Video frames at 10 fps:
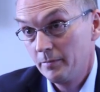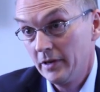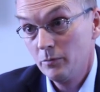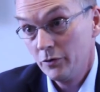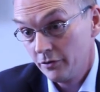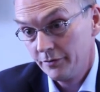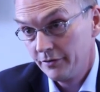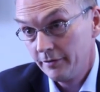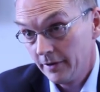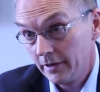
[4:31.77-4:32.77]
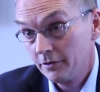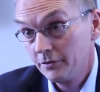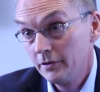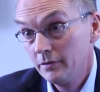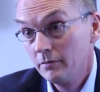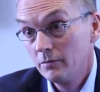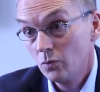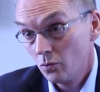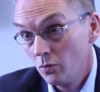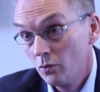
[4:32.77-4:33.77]
plan which obviously factors in
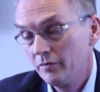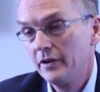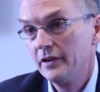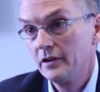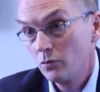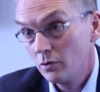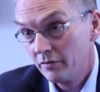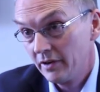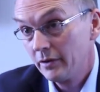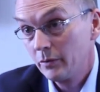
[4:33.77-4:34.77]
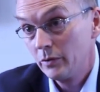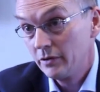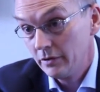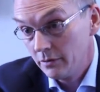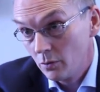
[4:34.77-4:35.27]
all of our debt, all of our equity,